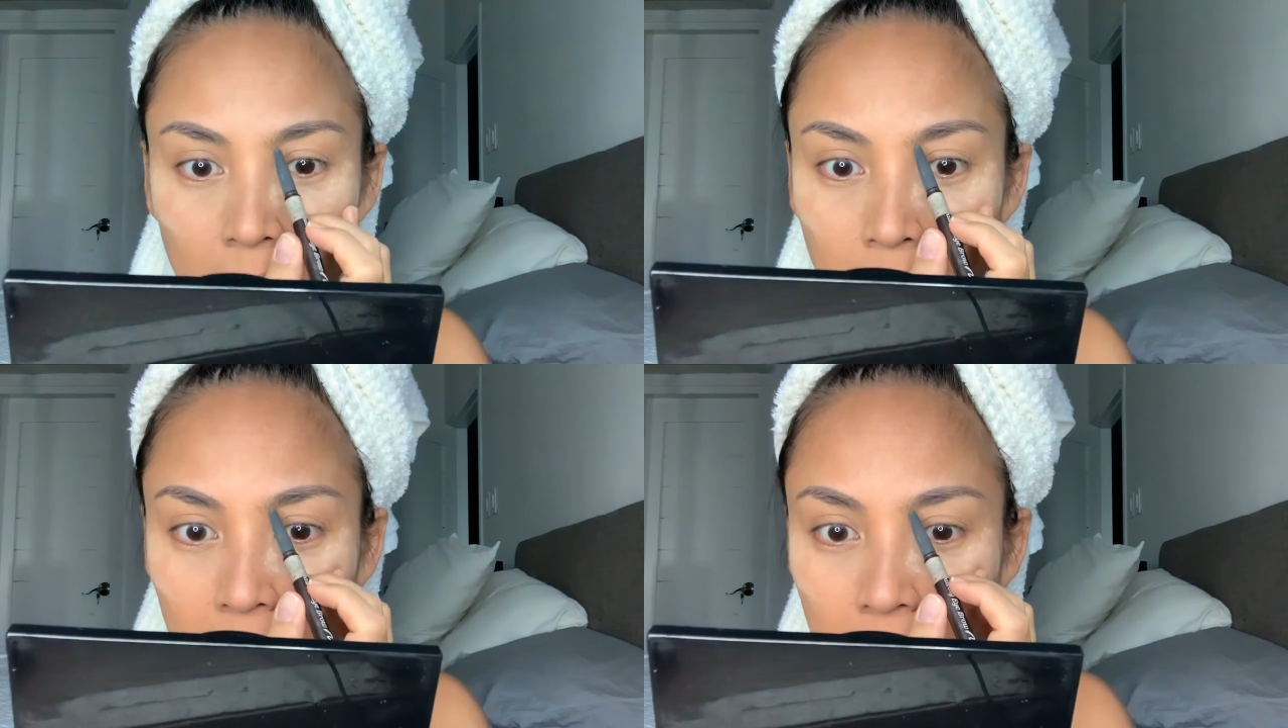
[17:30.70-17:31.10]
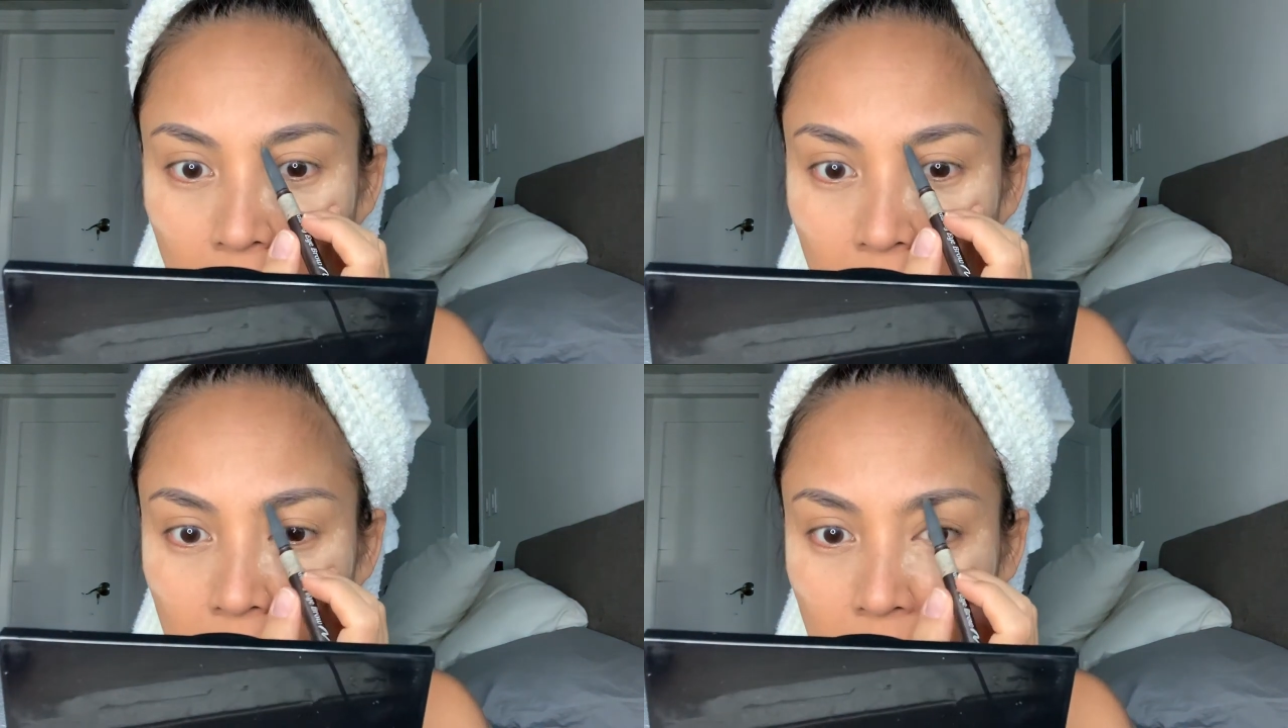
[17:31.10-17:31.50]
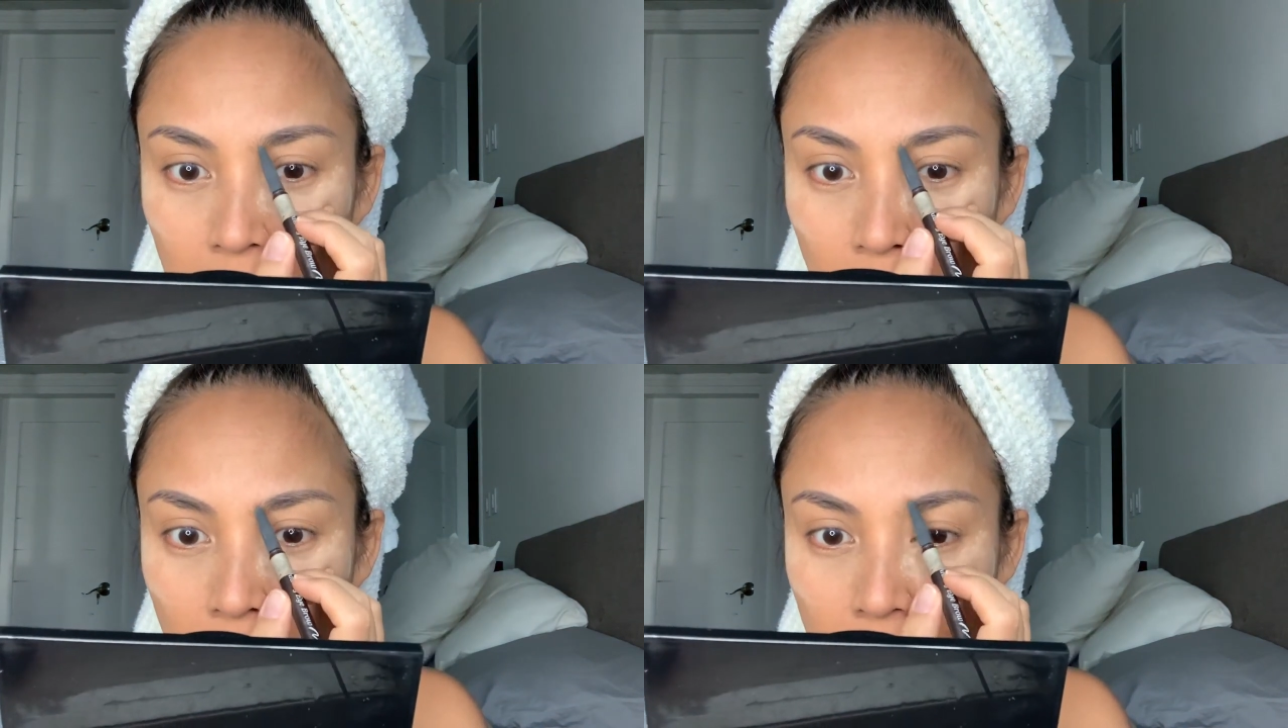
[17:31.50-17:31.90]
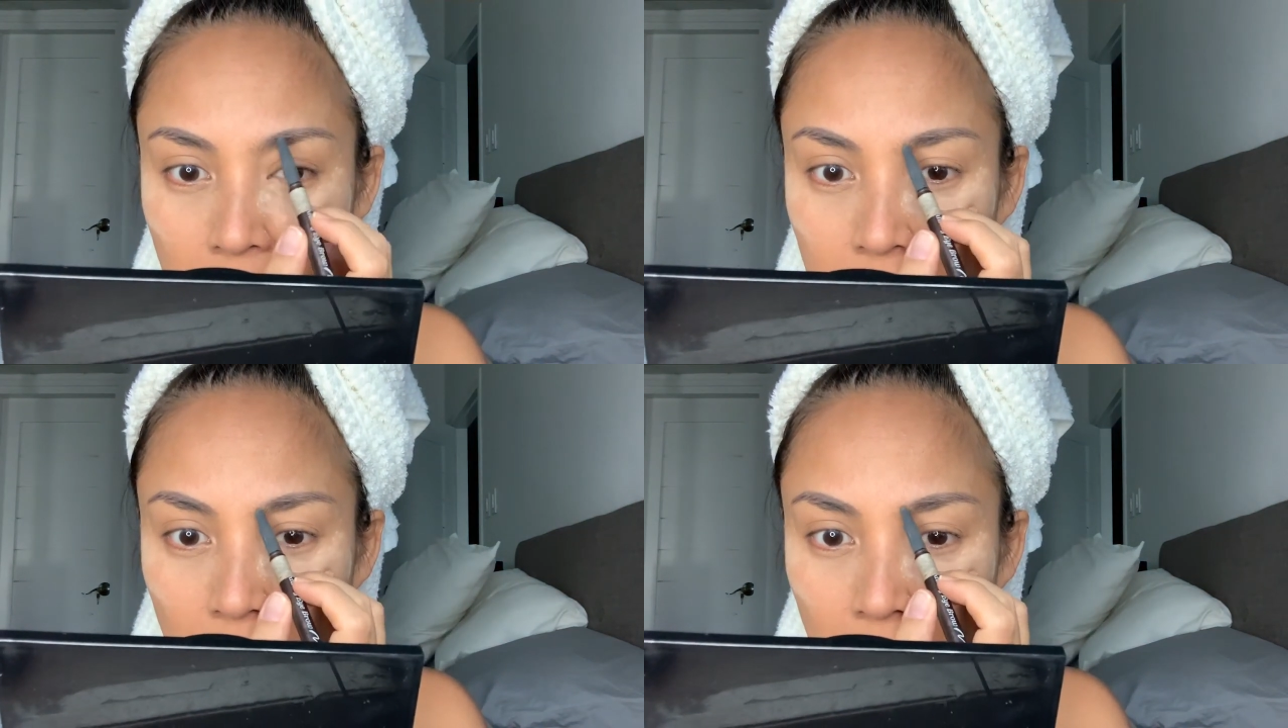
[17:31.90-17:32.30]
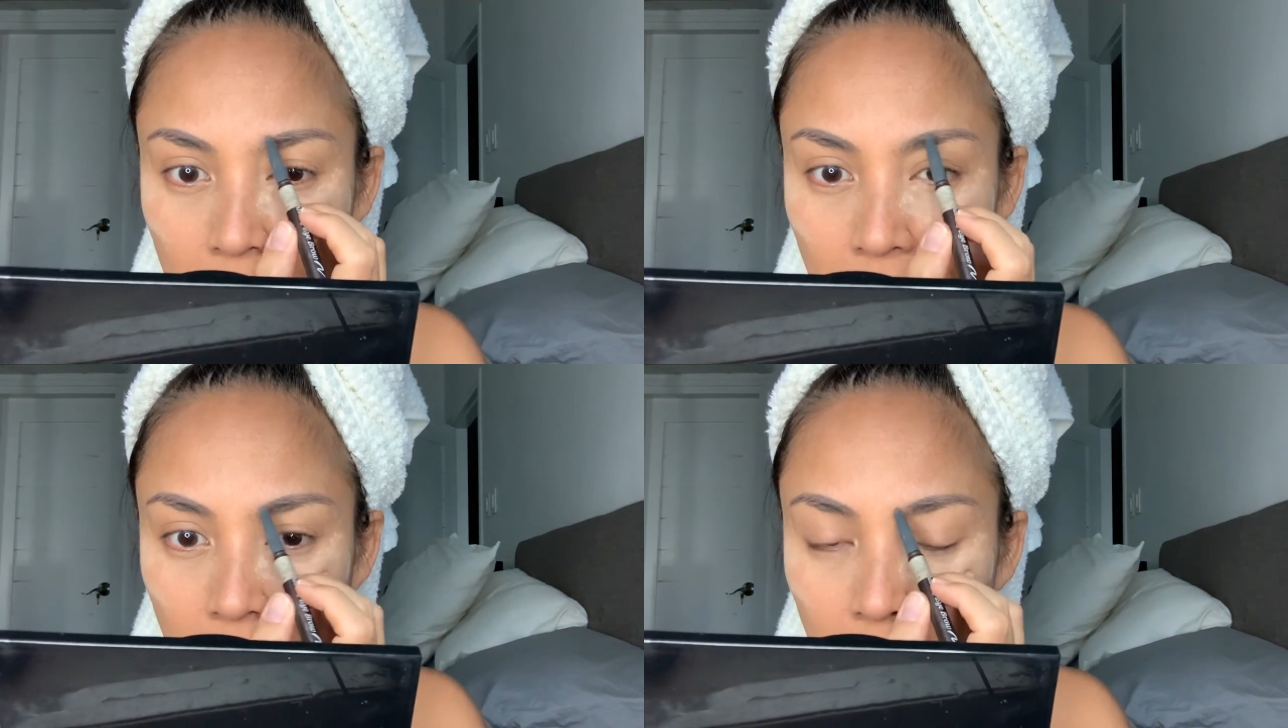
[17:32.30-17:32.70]
But then the ones that
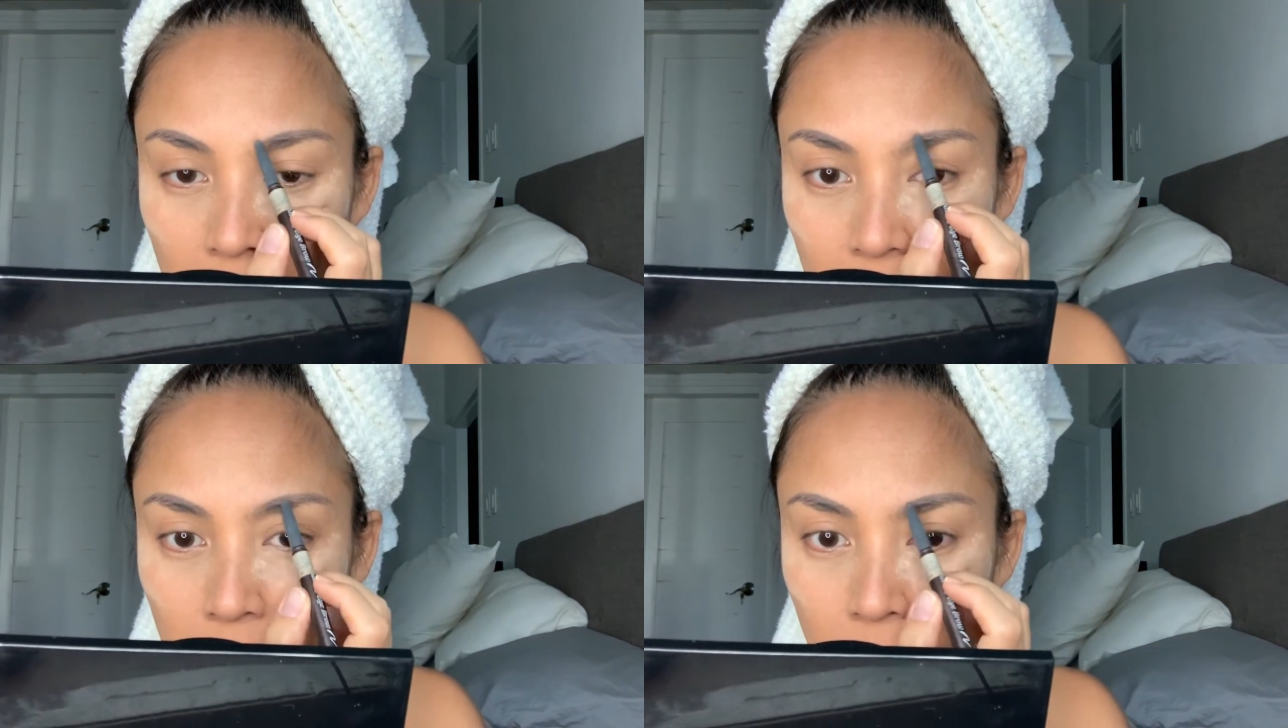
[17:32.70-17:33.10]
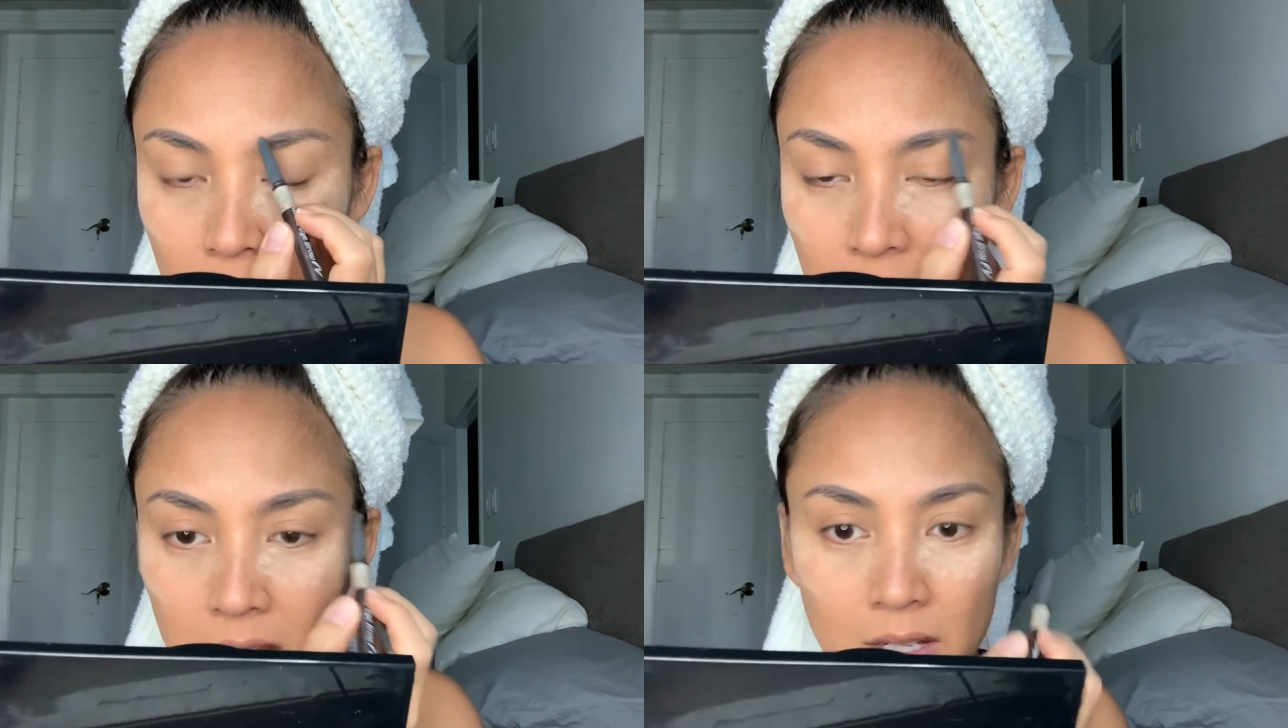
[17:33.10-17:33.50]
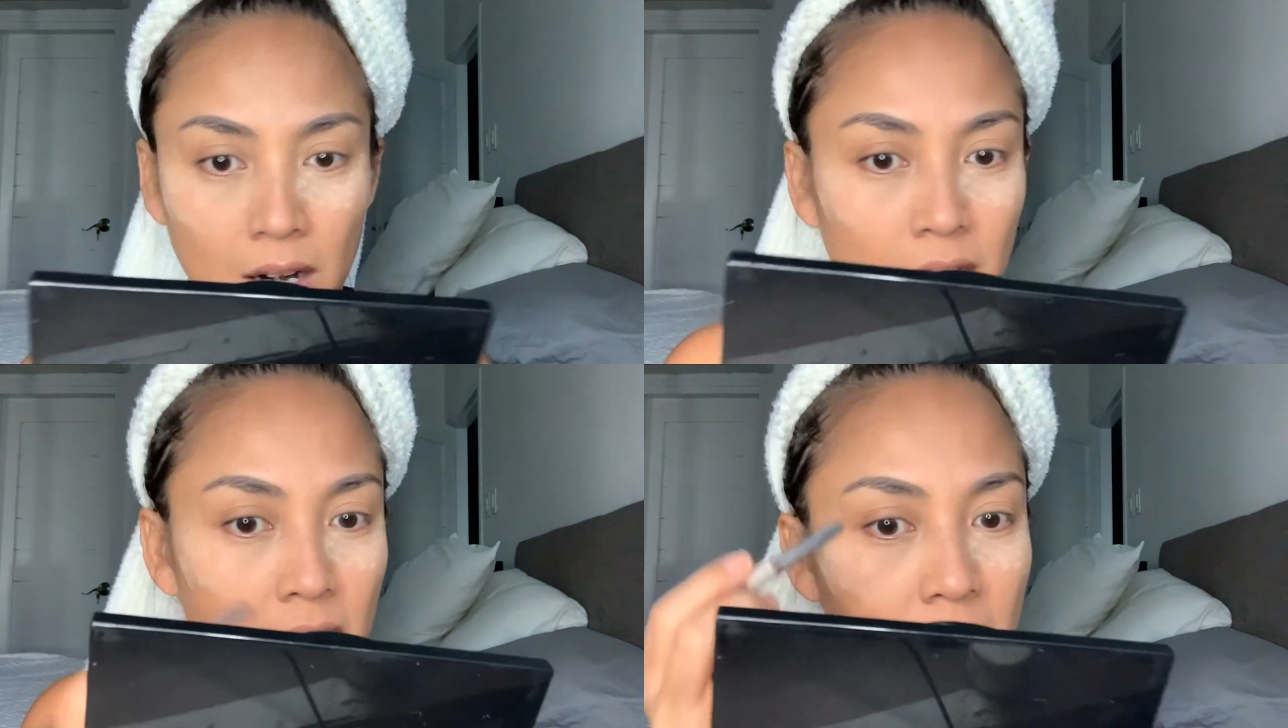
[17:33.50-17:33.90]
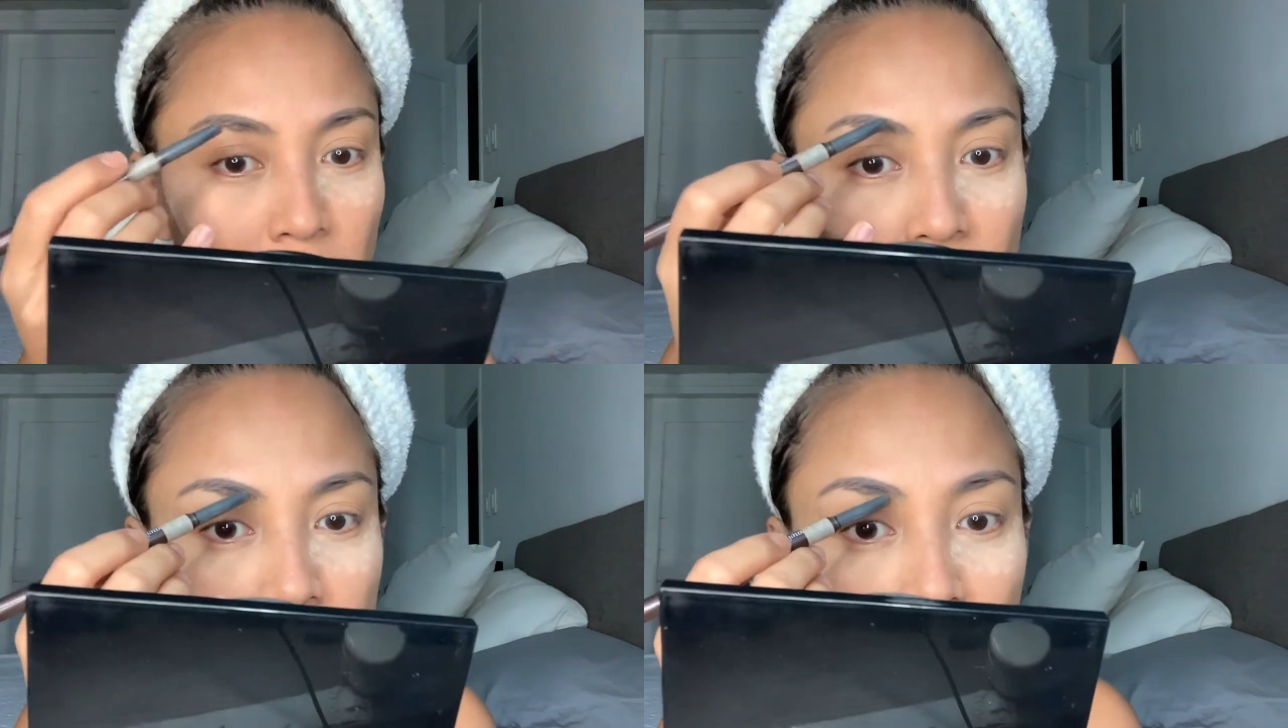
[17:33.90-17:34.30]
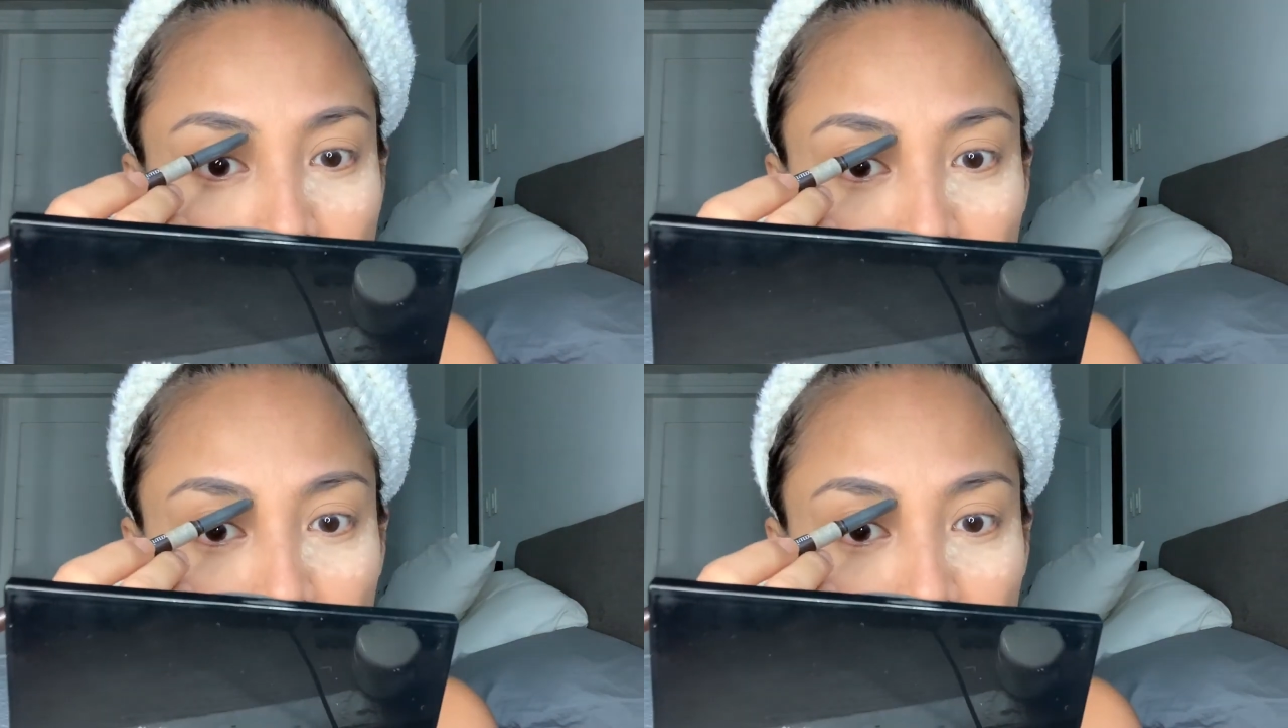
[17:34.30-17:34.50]
are don't need darkening, just